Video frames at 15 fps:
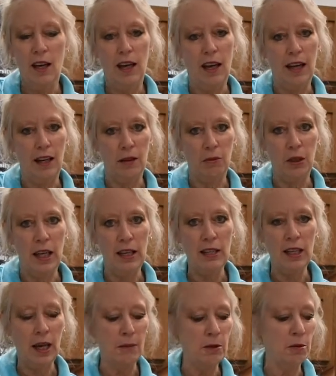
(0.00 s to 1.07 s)
A lot of
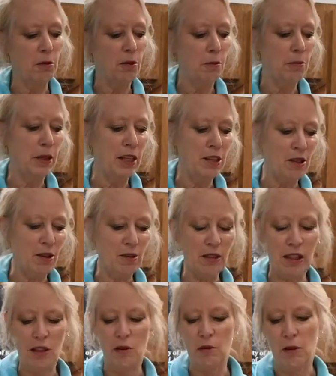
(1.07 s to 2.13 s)
times when we're putting jars
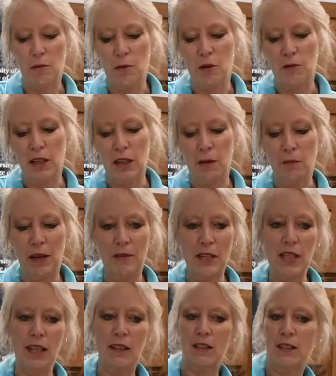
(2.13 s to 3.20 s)
in or removing them, we have a
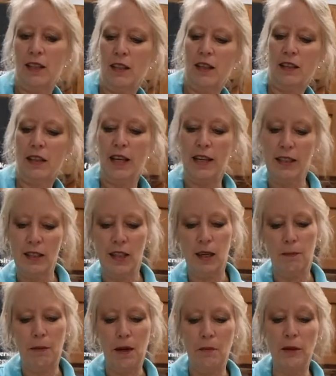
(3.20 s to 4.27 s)
tendency to kind of
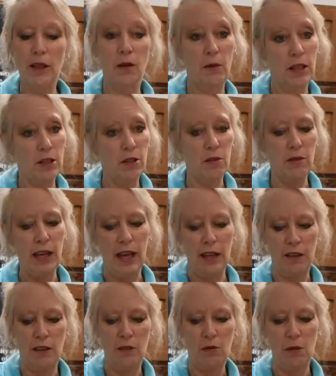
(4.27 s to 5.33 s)
tip them. We don't want to do that,
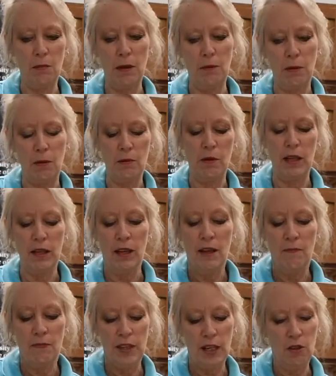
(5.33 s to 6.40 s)
because remember, we want
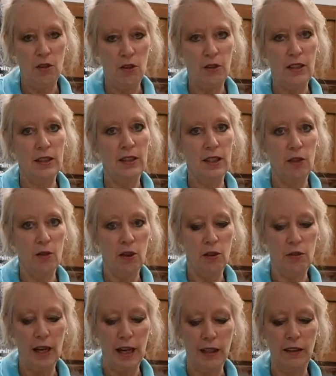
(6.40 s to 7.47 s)
that jar to seal
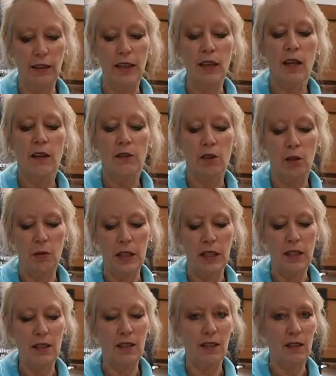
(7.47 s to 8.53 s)
correctly. So we
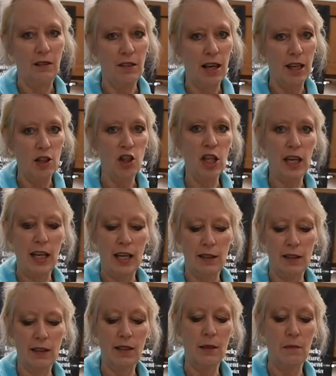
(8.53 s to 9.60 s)
need to not
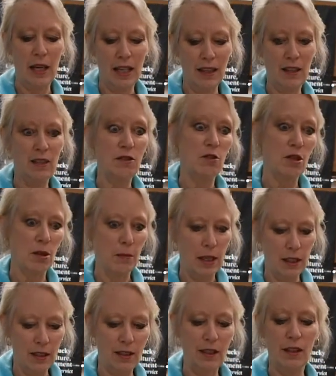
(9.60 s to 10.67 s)
chance tomatoes or
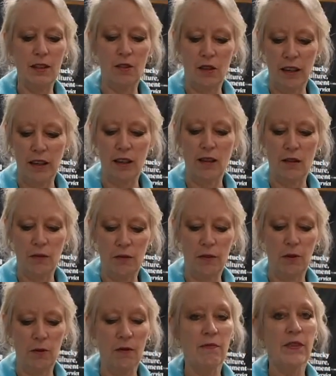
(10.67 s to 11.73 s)
tomato seeds or any other
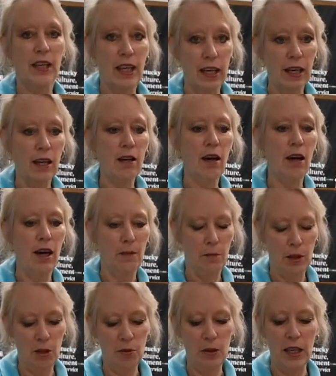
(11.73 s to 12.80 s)
food getting caught
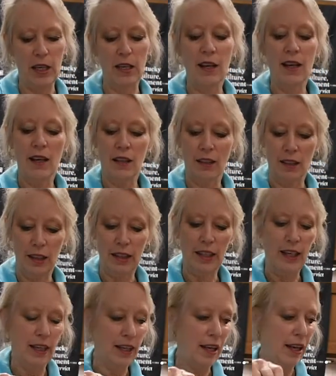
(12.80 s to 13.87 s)
between the
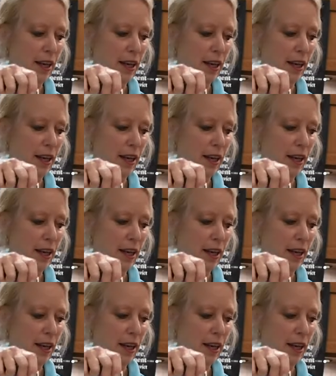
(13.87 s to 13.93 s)
lid